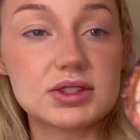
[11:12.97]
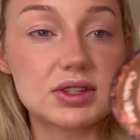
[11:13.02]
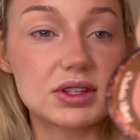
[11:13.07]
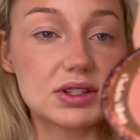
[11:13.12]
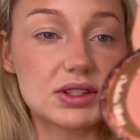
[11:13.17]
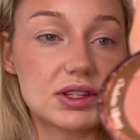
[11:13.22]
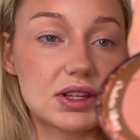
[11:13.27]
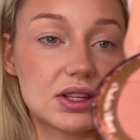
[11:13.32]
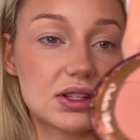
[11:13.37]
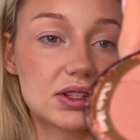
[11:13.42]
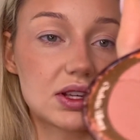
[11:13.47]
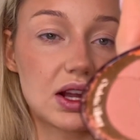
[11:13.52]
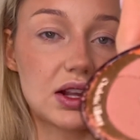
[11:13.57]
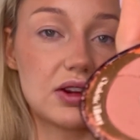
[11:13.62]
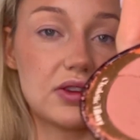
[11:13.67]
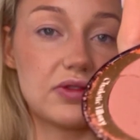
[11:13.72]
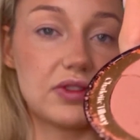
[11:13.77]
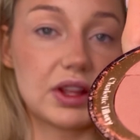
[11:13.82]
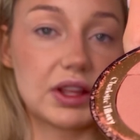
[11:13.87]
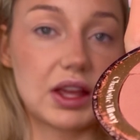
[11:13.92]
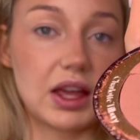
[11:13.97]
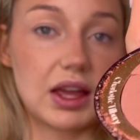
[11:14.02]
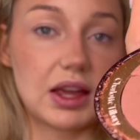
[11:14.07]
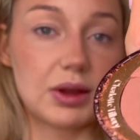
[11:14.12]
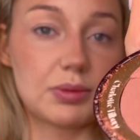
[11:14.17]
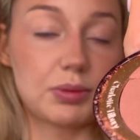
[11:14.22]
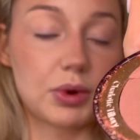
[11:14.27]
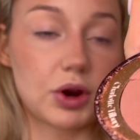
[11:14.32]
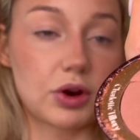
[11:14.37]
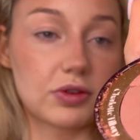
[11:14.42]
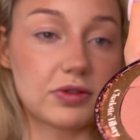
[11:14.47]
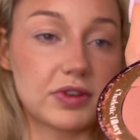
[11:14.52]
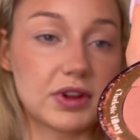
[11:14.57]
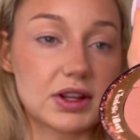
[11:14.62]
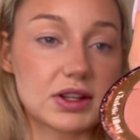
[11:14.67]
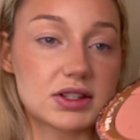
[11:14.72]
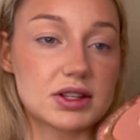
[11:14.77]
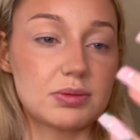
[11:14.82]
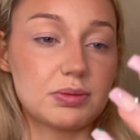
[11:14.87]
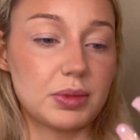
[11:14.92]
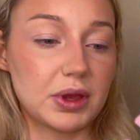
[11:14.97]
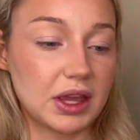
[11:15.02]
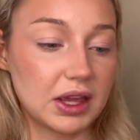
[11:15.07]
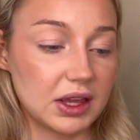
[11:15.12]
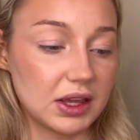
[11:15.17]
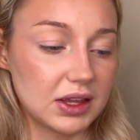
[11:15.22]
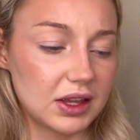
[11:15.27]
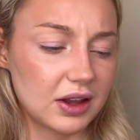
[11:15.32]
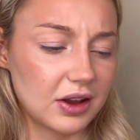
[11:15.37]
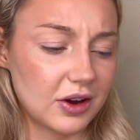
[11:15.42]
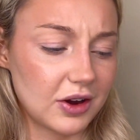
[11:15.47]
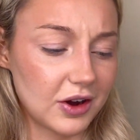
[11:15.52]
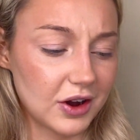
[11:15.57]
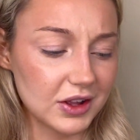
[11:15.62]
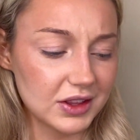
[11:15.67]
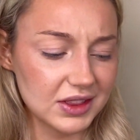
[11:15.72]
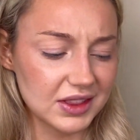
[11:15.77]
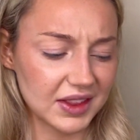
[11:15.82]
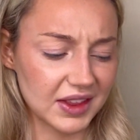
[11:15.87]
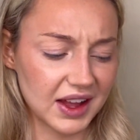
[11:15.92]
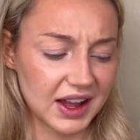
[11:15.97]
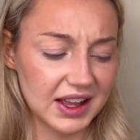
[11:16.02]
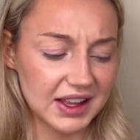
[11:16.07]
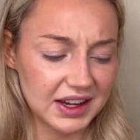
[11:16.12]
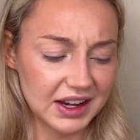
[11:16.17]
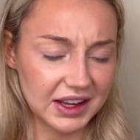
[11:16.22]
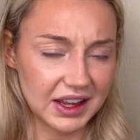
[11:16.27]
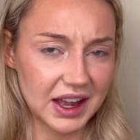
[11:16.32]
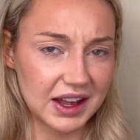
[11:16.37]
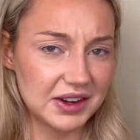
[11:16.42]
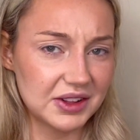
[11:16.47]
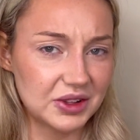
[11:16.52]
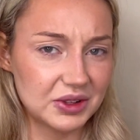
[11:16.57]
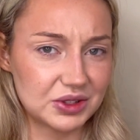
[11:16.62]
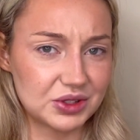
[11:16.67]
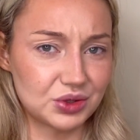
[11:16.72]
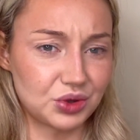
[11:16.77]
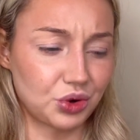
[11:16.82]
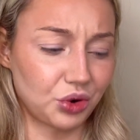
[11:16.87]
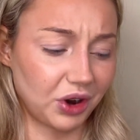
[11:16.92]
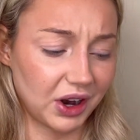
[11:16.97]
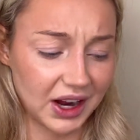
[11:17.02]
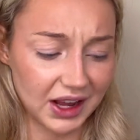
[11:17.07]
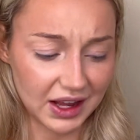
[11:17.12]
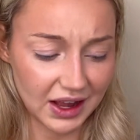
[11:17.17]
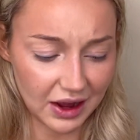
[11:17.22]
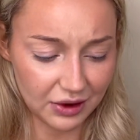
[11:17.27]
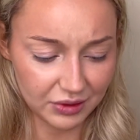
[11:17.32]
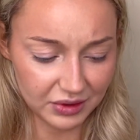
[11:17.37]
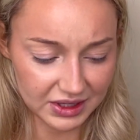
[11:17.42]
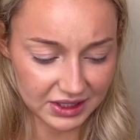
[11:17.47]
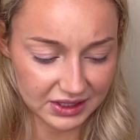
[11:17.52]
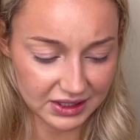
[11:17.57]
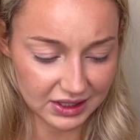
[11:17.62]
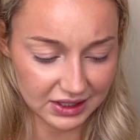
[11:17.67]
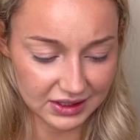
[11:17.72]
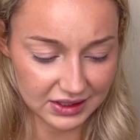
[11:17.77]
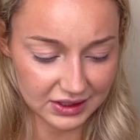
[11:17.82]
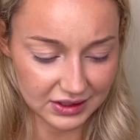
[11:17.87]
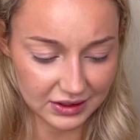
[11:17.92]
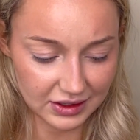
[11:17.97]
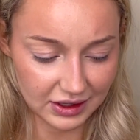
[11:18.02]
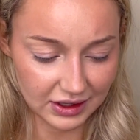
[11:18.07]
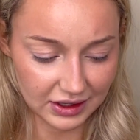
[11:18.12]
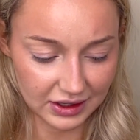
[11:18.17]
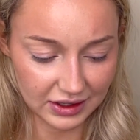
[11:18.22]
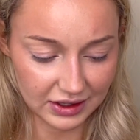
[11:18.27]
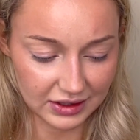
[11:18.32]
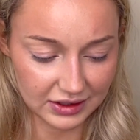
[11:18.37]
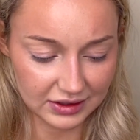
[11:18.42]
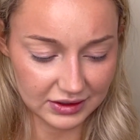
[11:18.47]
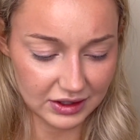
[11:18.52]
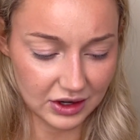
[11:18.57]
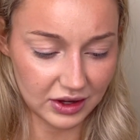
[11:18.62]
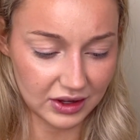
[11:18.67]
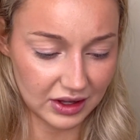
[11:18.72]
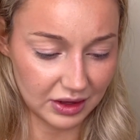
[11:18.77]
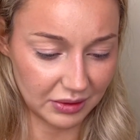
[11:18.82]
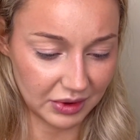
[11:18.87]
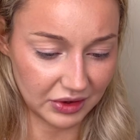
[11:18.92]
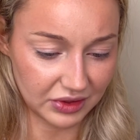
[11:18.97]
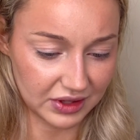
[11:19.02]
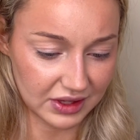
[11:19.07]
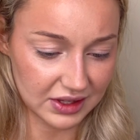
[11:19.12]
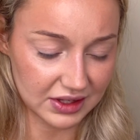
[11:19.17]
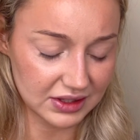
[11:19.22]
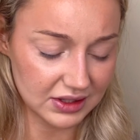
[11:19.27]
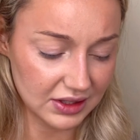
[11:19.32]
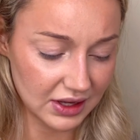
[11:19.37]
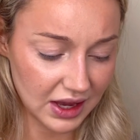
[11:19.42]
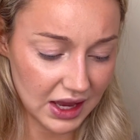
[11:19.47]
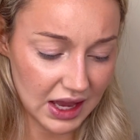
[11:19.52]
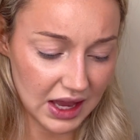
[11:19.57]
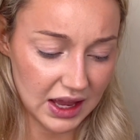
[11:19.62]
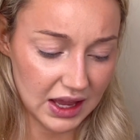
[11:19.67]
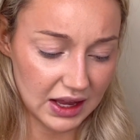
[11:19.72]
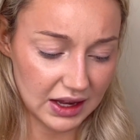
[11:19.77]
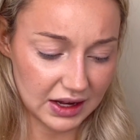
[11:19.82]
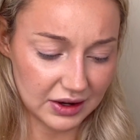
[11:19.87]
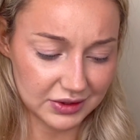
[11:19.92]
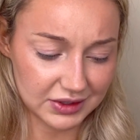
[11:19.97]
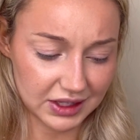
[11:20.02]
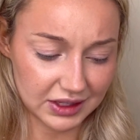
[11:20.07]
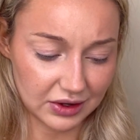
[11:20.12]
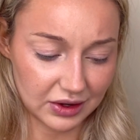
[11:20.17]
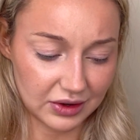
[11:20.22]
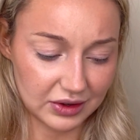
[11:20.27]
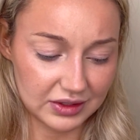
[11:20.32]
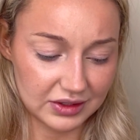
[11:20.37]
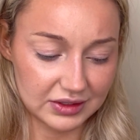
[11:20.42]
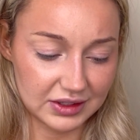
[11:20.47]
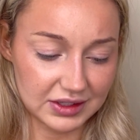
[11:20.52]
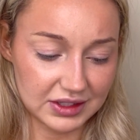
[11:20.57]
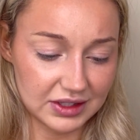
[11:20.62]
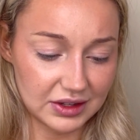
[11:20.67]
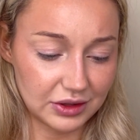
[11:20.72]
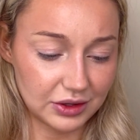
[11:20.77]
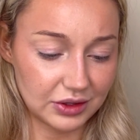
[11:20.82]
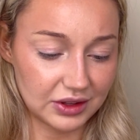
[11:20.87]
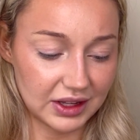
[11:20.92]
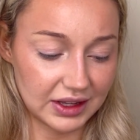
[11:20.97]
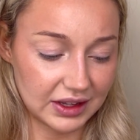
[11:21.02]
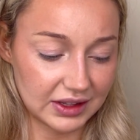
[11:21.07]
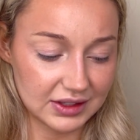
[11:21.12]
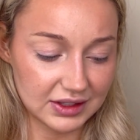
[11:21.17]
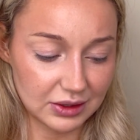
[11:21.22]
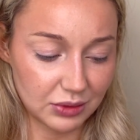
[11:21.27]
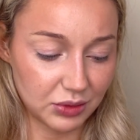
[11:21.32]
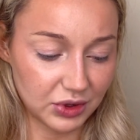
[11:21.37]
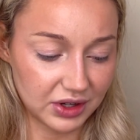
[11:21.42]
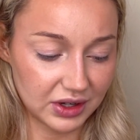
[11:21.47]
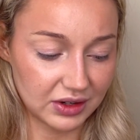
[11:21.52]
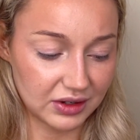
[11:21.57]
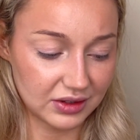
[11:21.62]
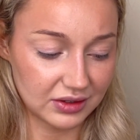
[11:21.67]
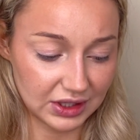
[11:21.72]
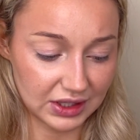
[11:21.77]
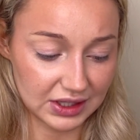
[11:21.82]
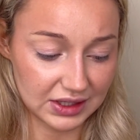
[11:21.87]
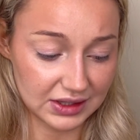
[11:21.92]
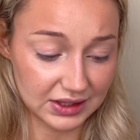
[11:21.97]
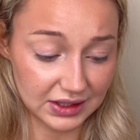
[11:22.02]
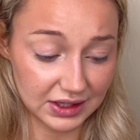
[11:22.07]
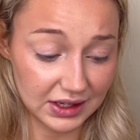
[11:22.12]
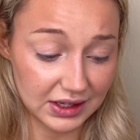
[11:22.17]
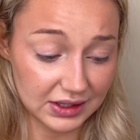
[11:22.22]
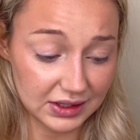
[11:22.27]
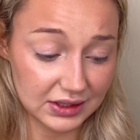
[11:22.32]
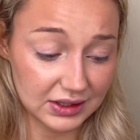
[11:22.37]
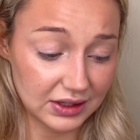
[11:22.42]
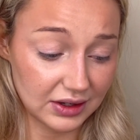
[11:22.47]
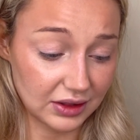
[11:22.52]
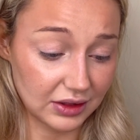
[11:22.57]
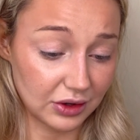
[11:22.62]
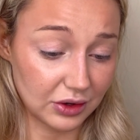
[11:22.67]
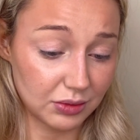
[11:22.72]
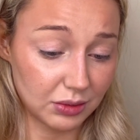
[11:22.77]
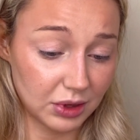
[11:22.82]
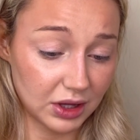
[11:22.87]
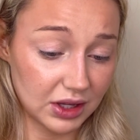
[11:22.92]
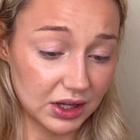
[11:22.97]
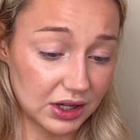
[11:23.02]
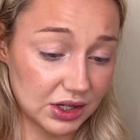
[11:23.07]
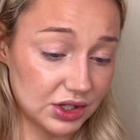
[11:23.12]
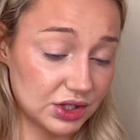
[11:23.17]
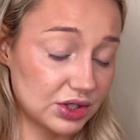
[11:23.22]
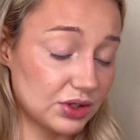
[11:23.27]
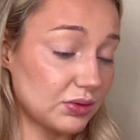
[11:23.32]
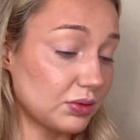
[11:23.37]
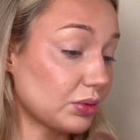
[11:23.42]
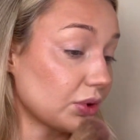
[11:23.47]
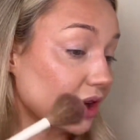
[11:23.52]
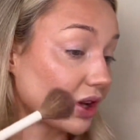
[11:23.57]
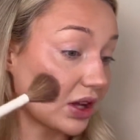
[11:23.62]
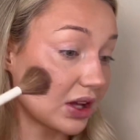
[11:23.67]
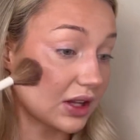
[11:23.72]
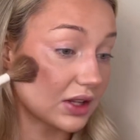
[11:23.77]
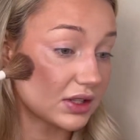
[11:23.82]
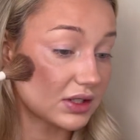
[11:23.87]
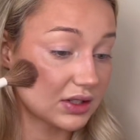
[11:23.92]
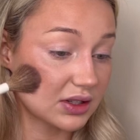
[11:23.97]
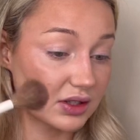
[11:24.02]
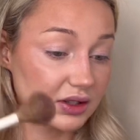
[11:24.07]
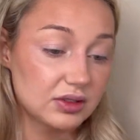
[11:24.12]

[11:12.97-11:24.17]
you can see, it's kind of like a perfect pink. Online, it kind of looks gray. I was talking about this and I was like, does it look like someone deceased their blush? But